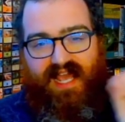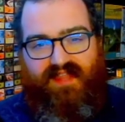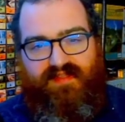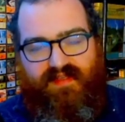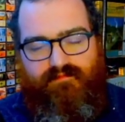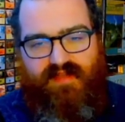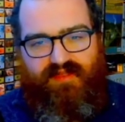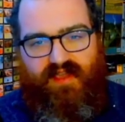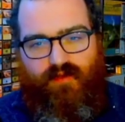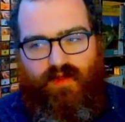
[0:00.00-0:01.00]
and the
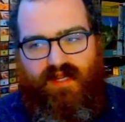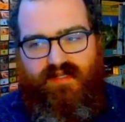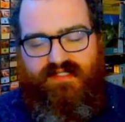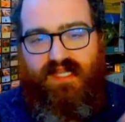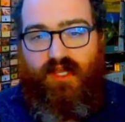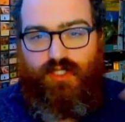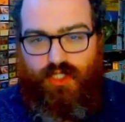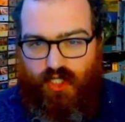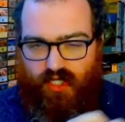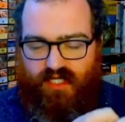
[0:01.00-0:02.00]
mythic rares
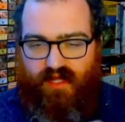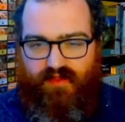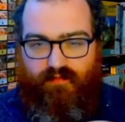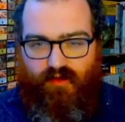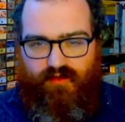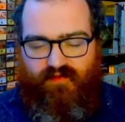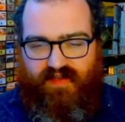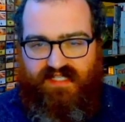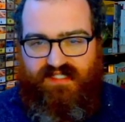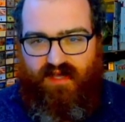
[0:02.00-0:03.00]
took the modal
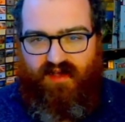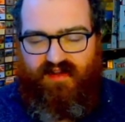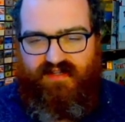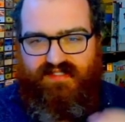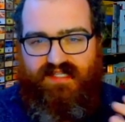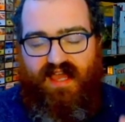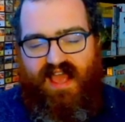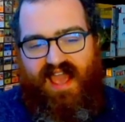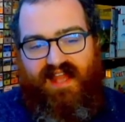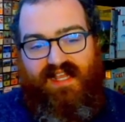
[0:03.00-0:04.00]
face cards
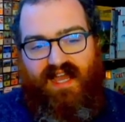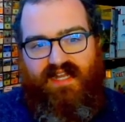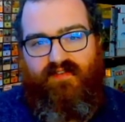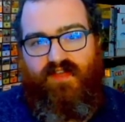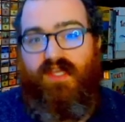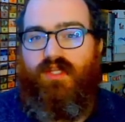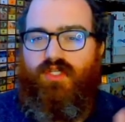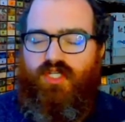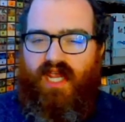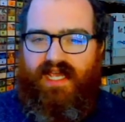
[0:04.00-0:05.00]
and kind of
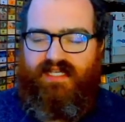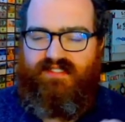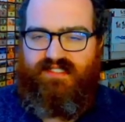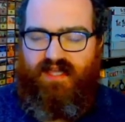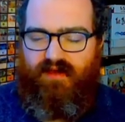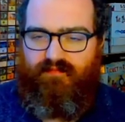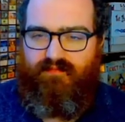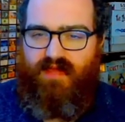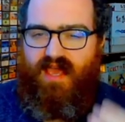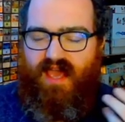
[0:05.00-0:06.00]
changed
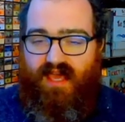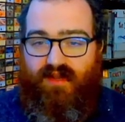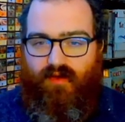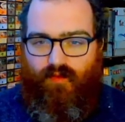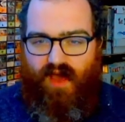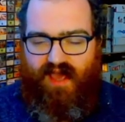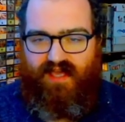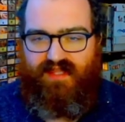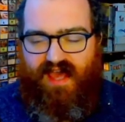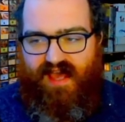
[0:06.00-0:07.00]
them in a way
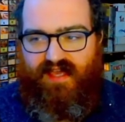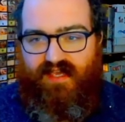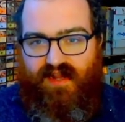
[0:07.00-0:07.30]
that,